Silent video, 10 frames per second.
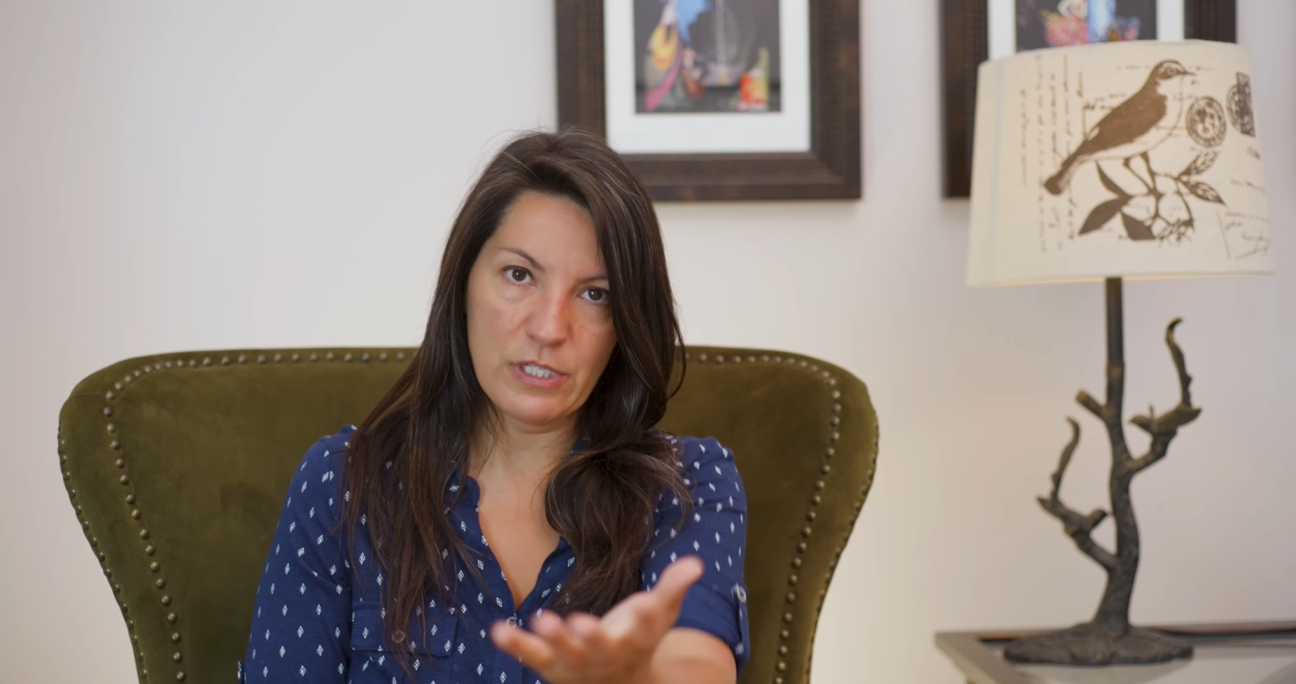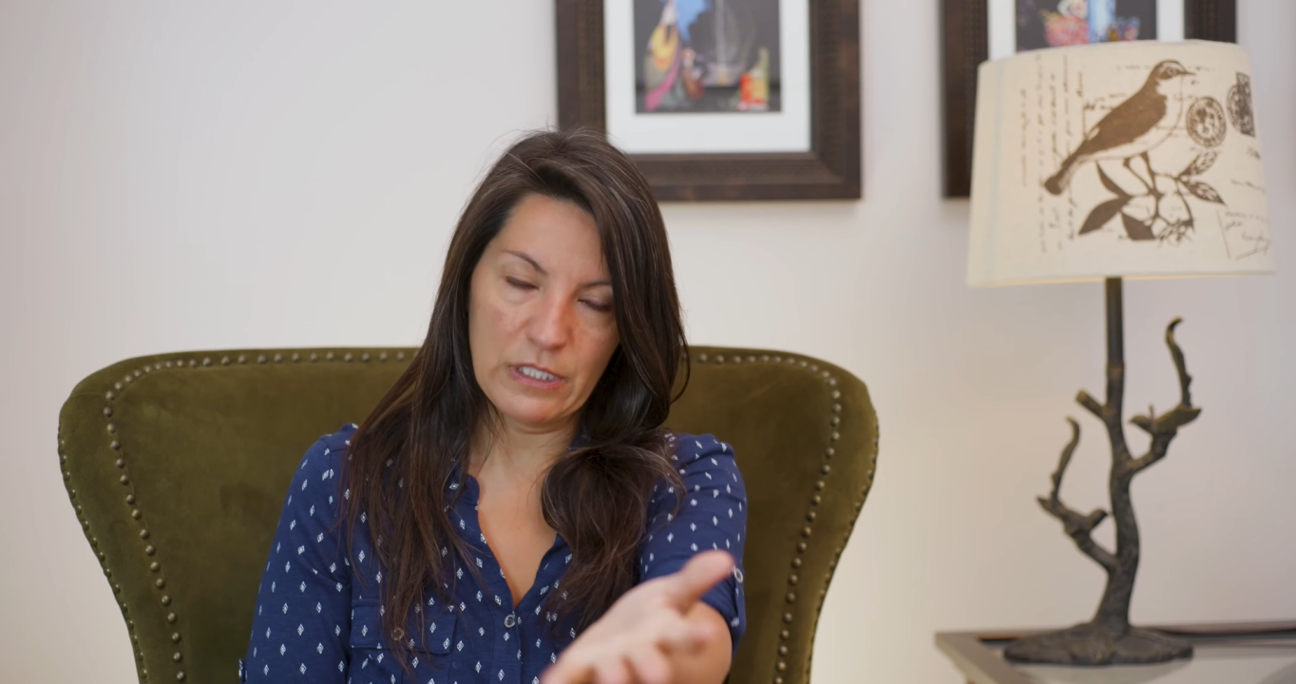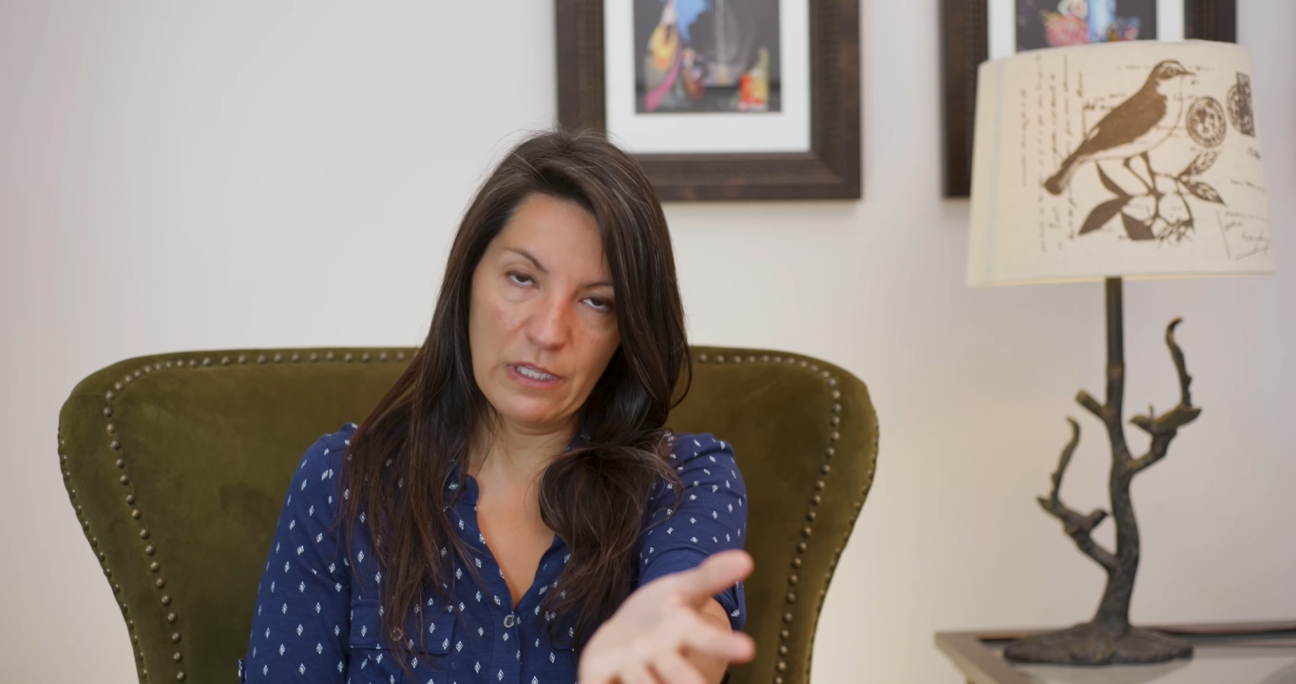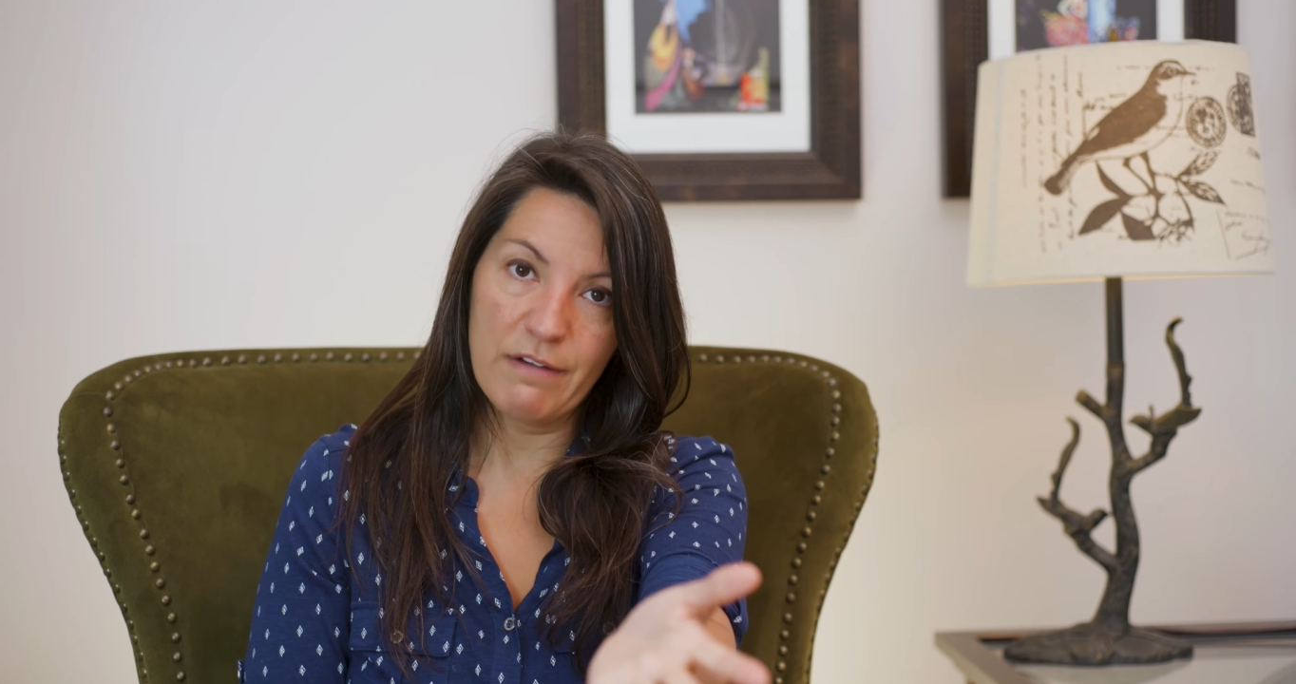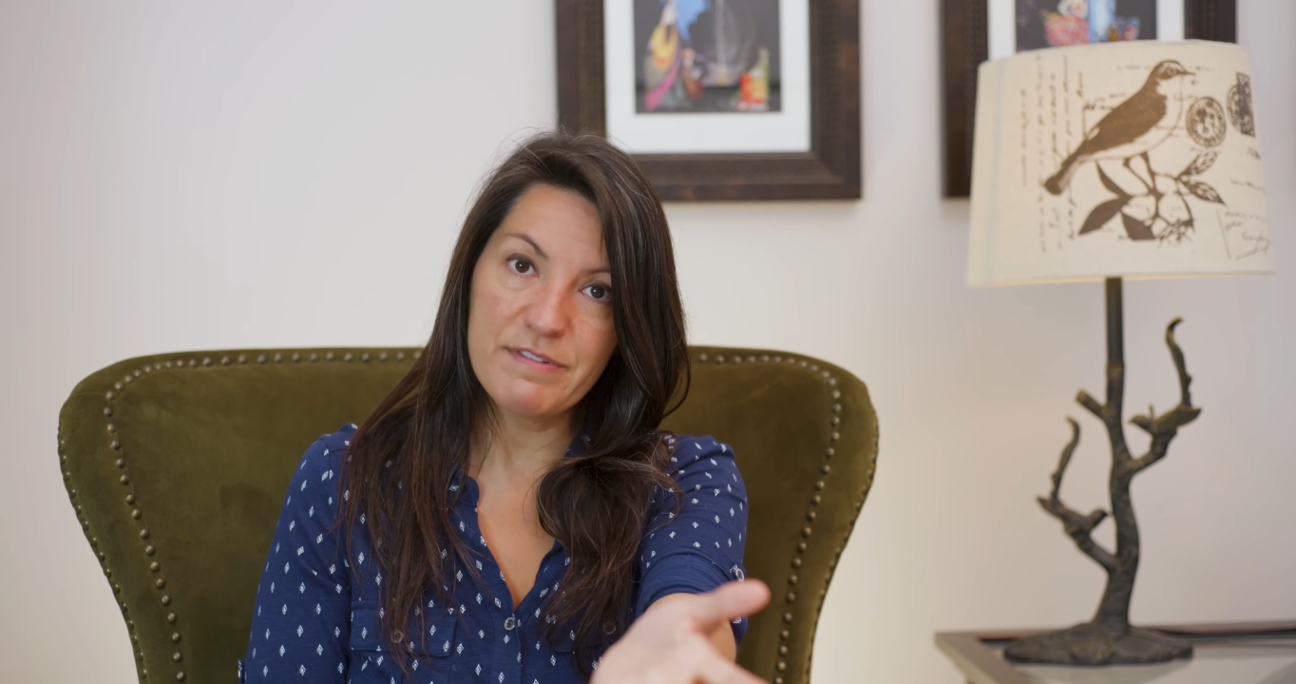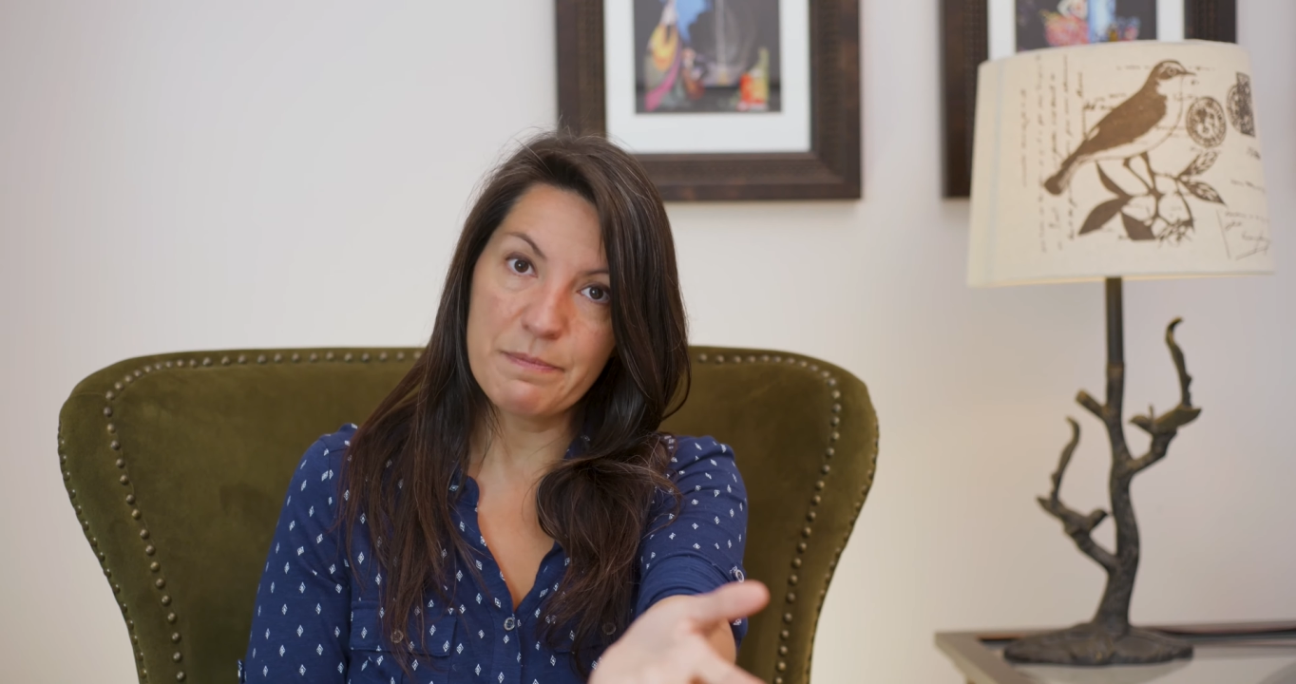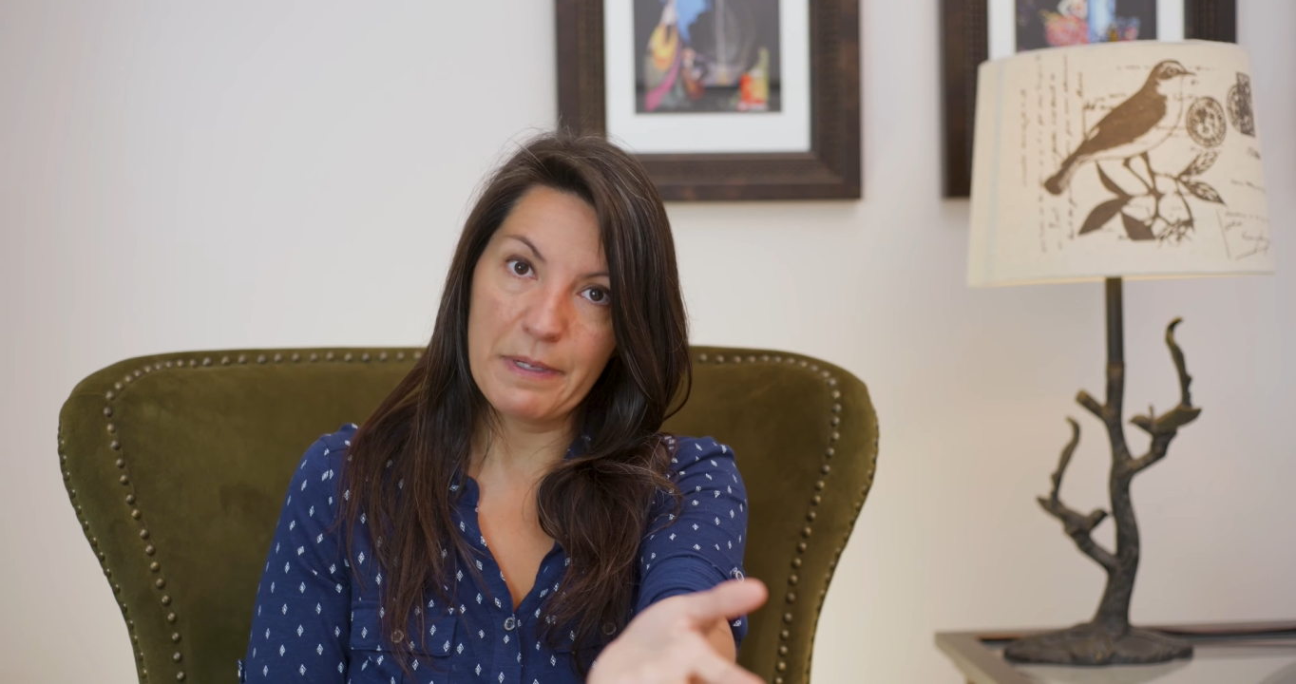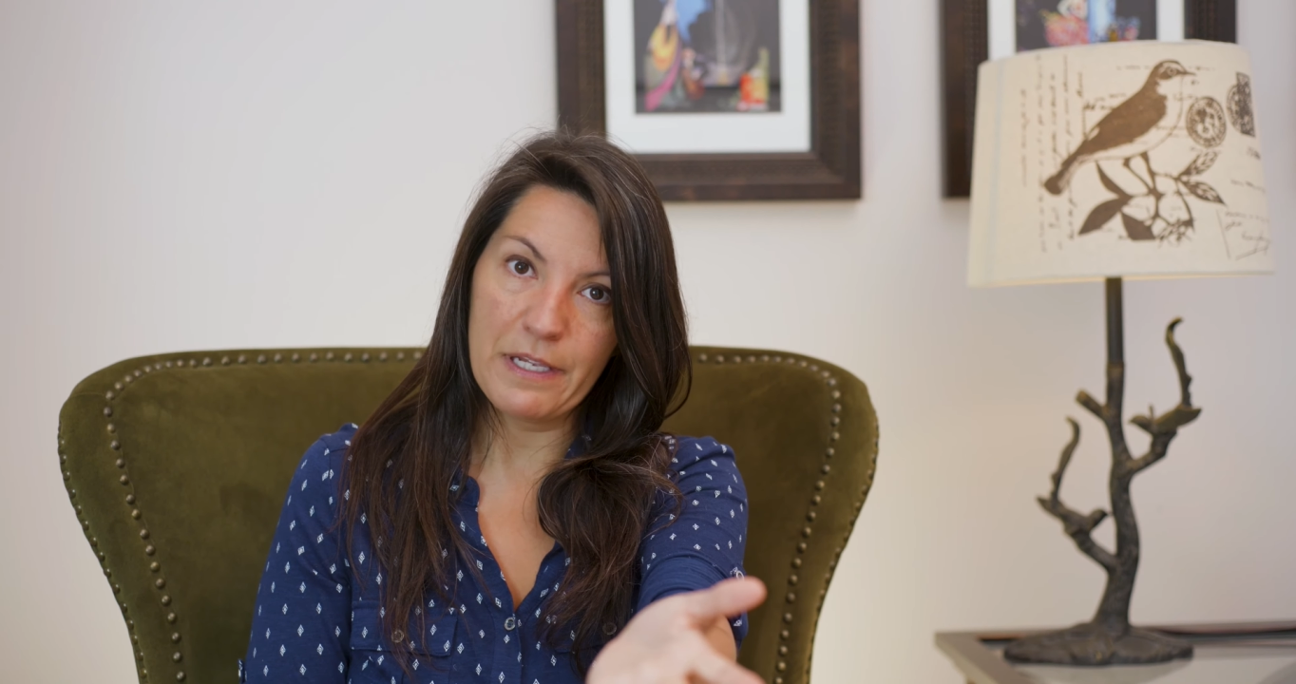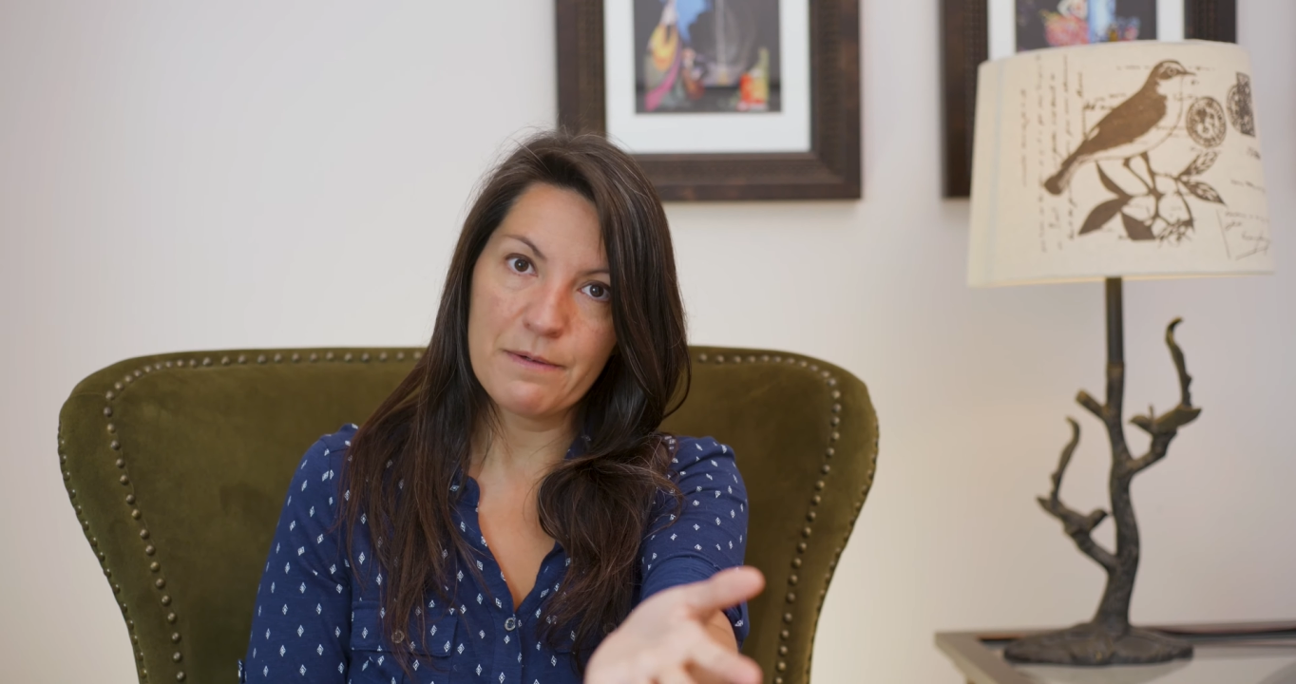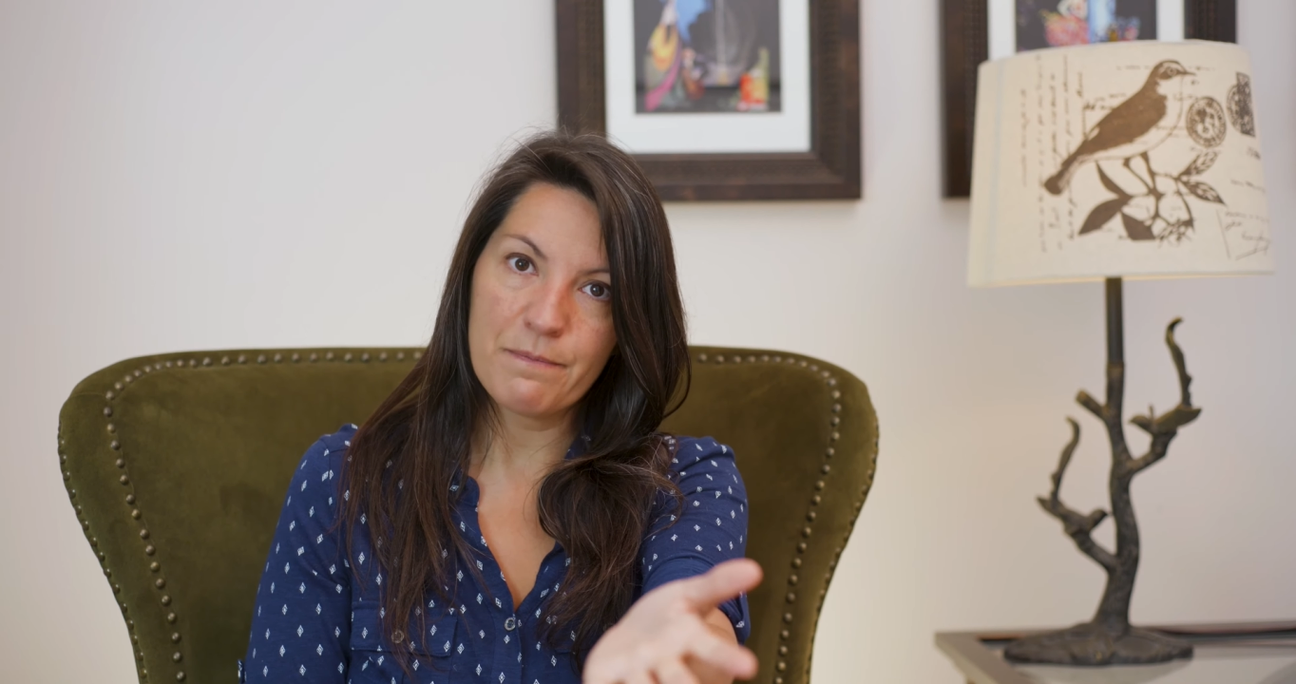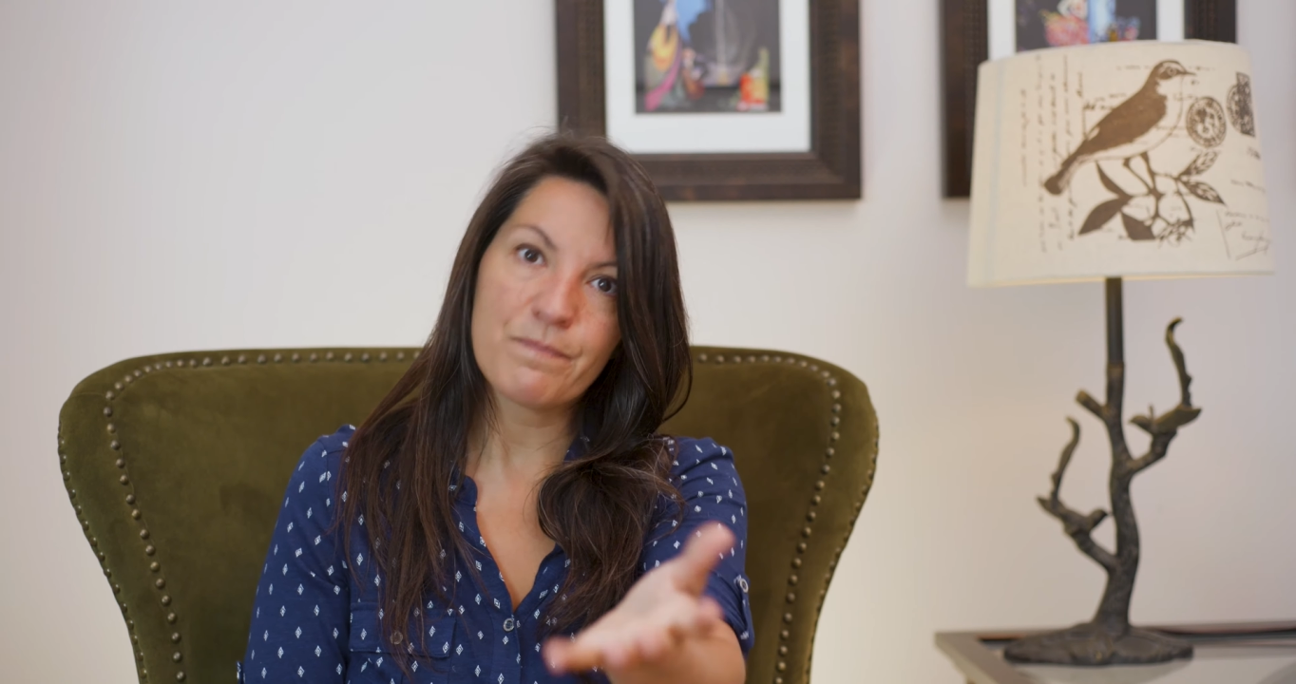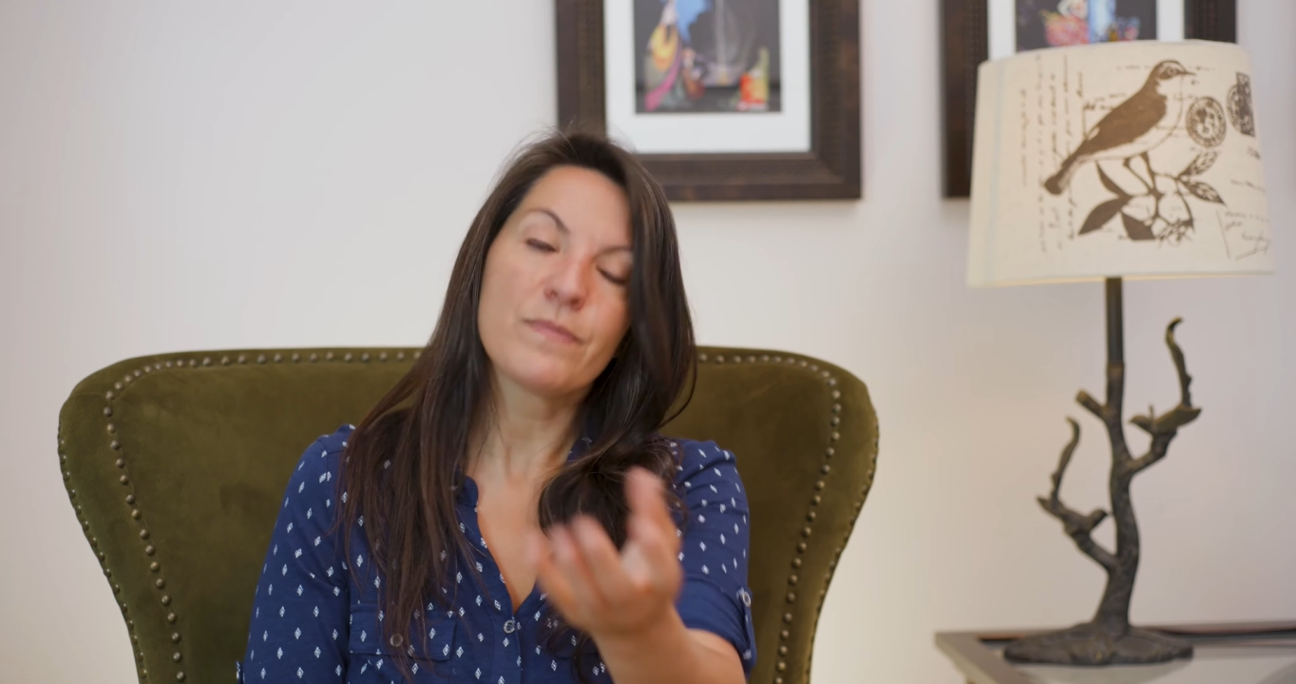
that loves me